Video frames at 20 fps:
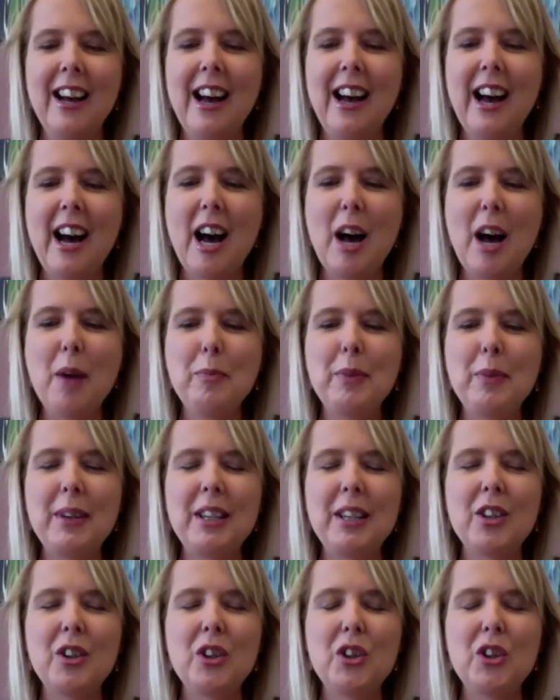and
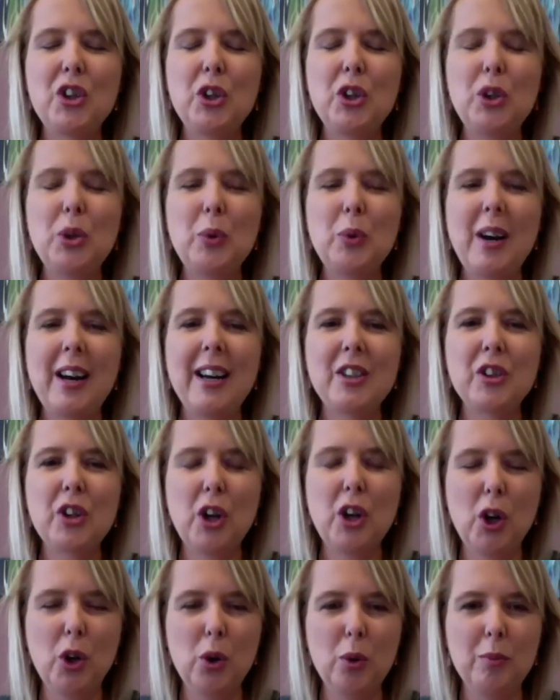because you had
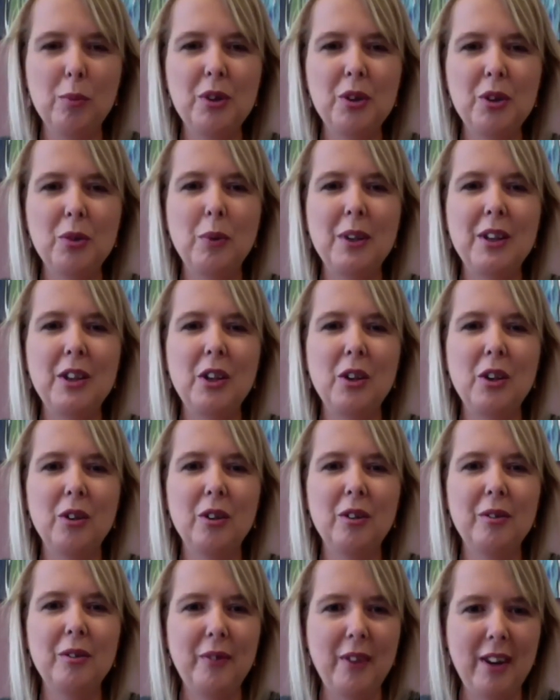coped with
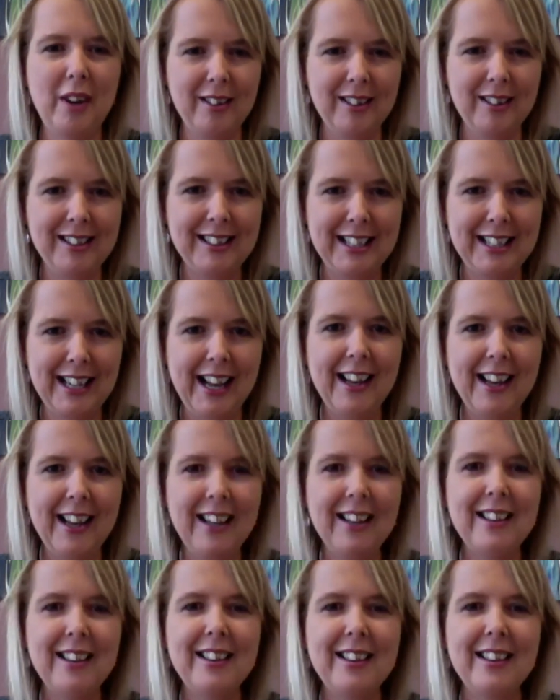your father's death
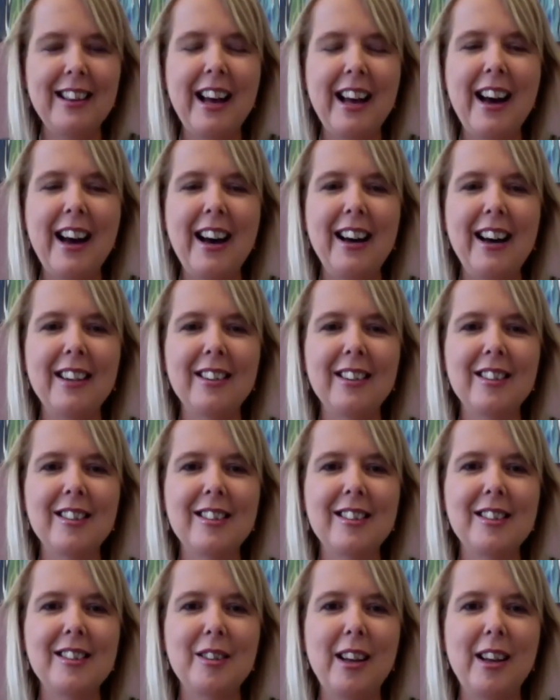and
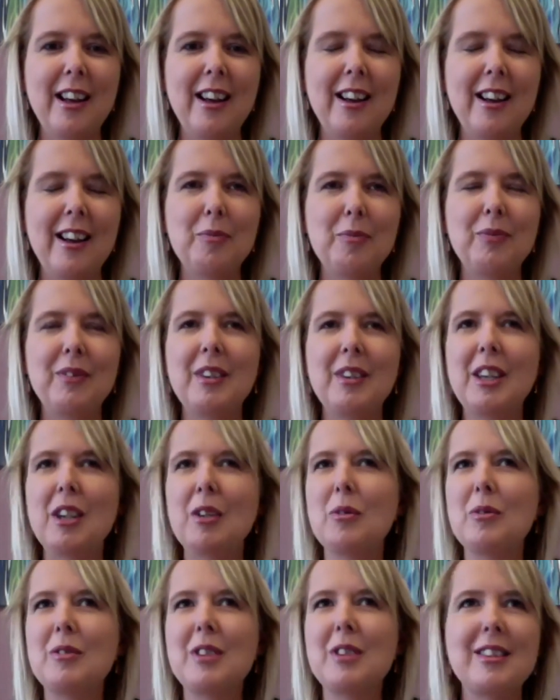
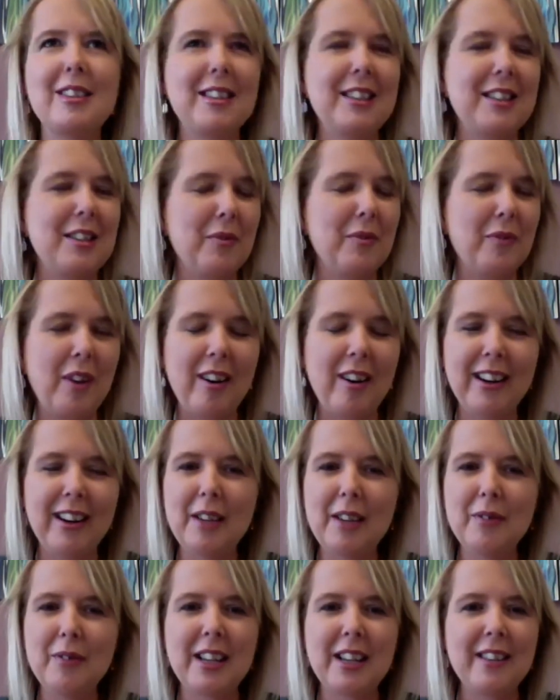
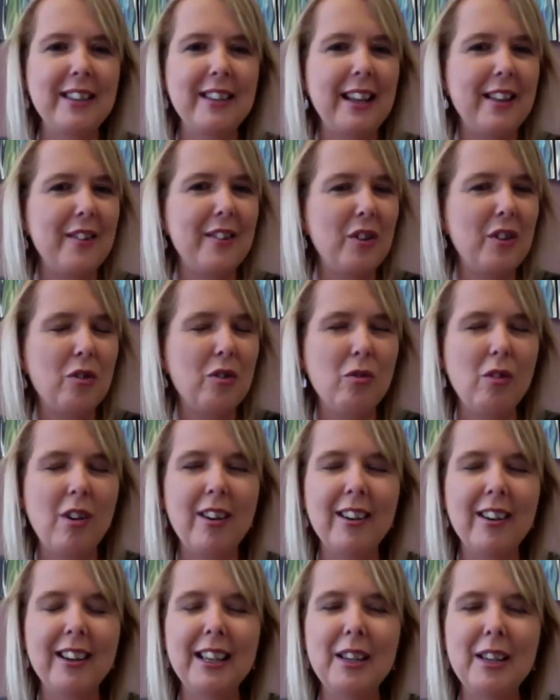survived and then
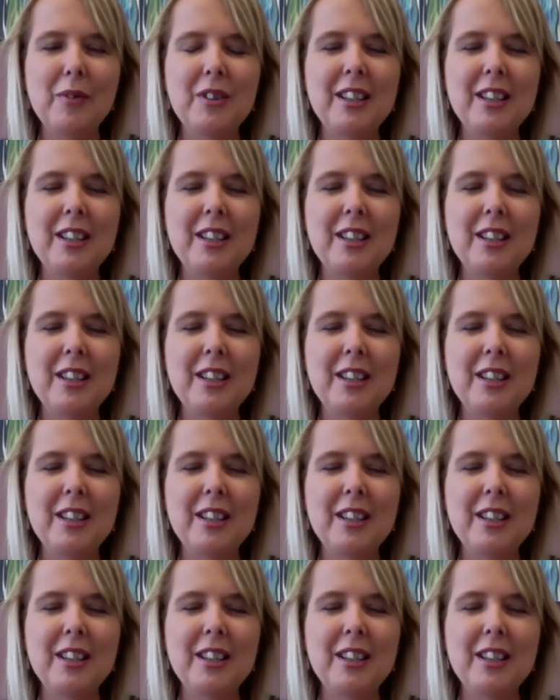thrived